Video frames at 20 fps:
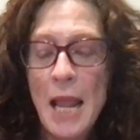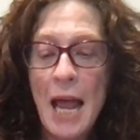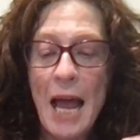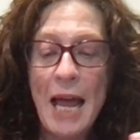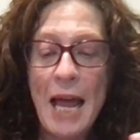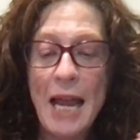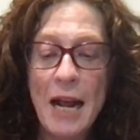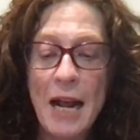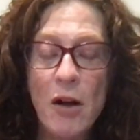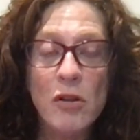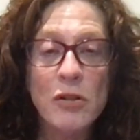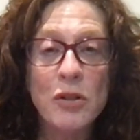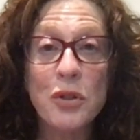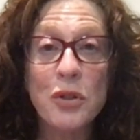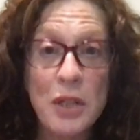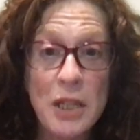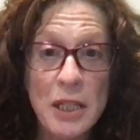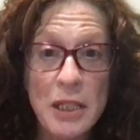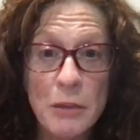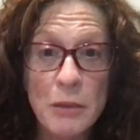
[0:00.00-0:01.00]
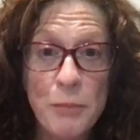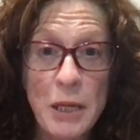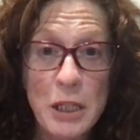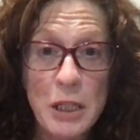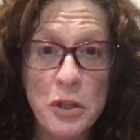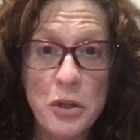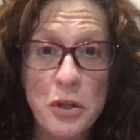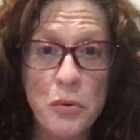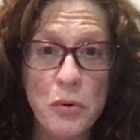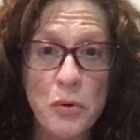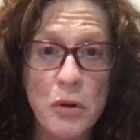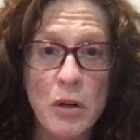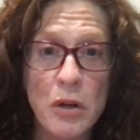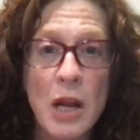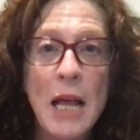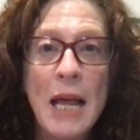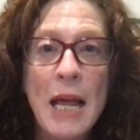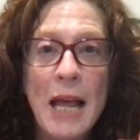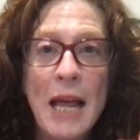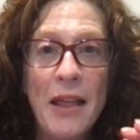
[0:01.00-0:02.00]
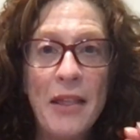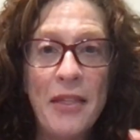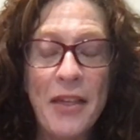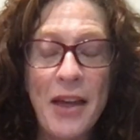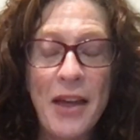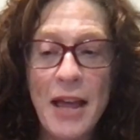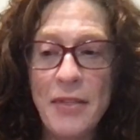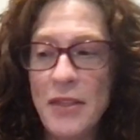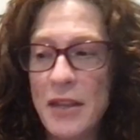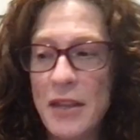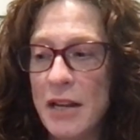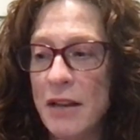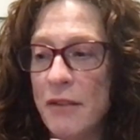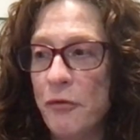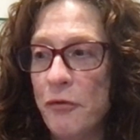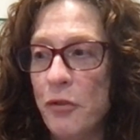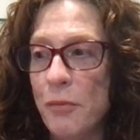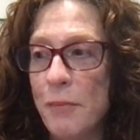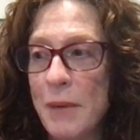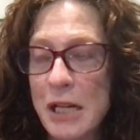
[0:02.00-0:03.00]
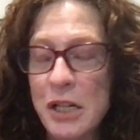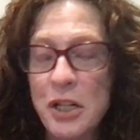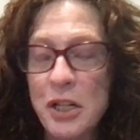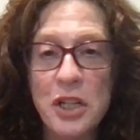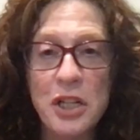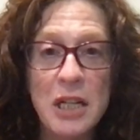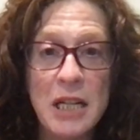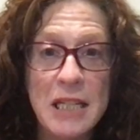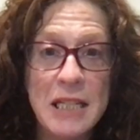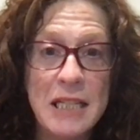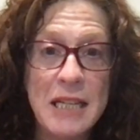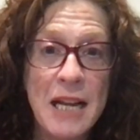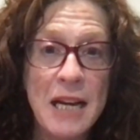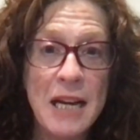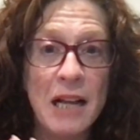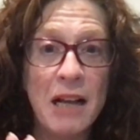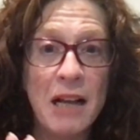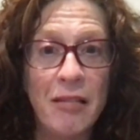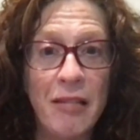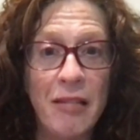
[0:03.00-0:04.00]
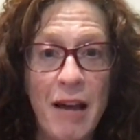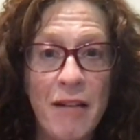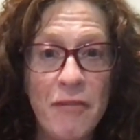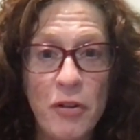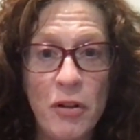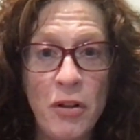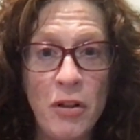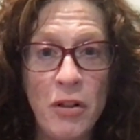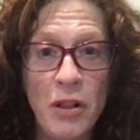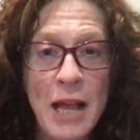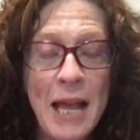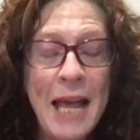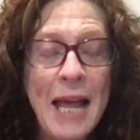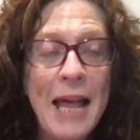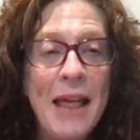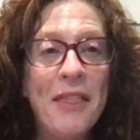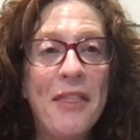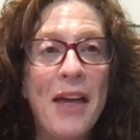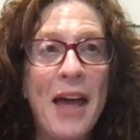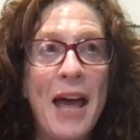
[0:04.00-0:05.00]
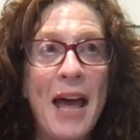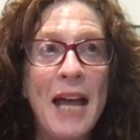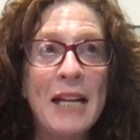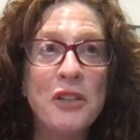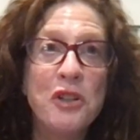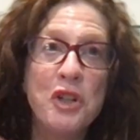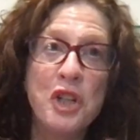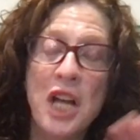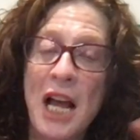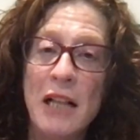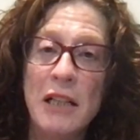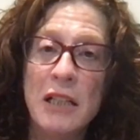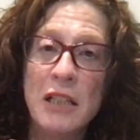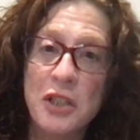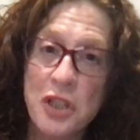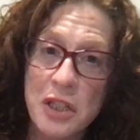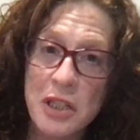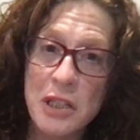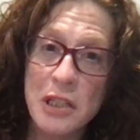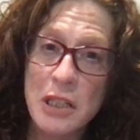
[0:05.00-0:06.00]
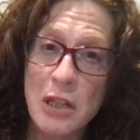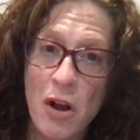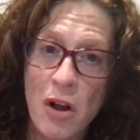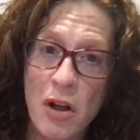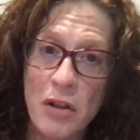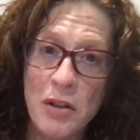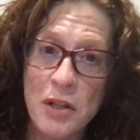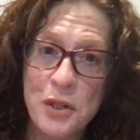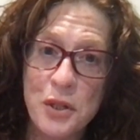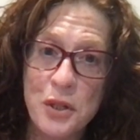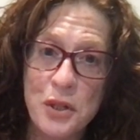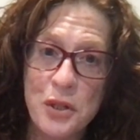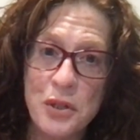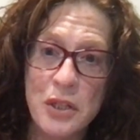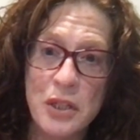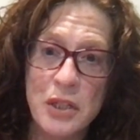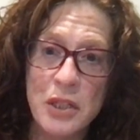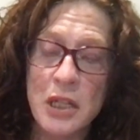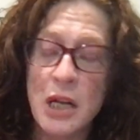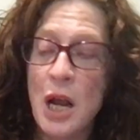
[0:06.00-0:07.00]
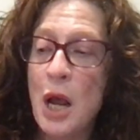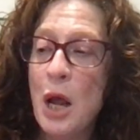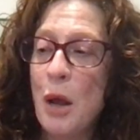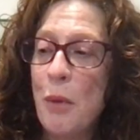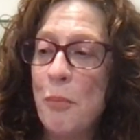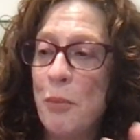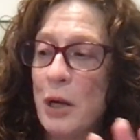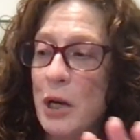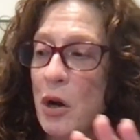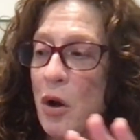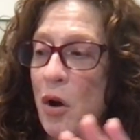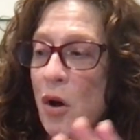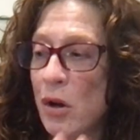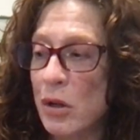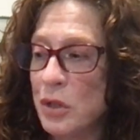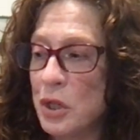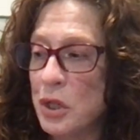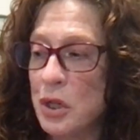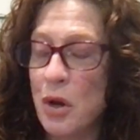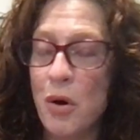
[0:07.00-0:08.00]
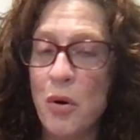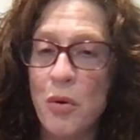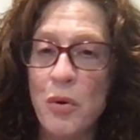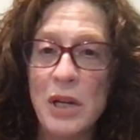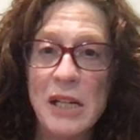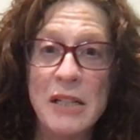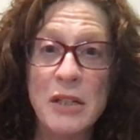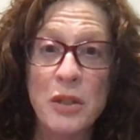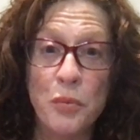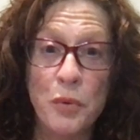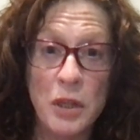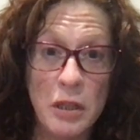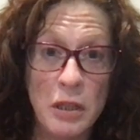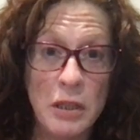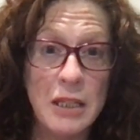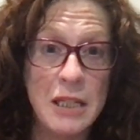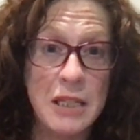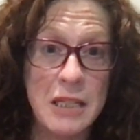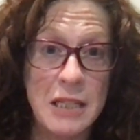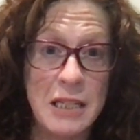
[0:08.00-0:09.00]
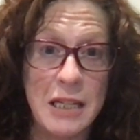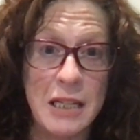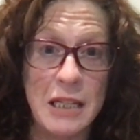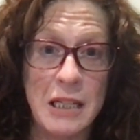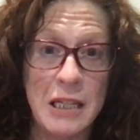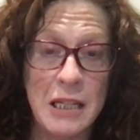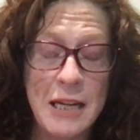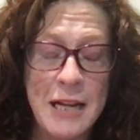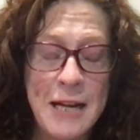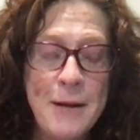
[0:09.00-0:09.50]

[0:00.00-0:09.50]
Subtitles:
And I also need to make sure that the information is at a level that challenges all the students, but also is realistic.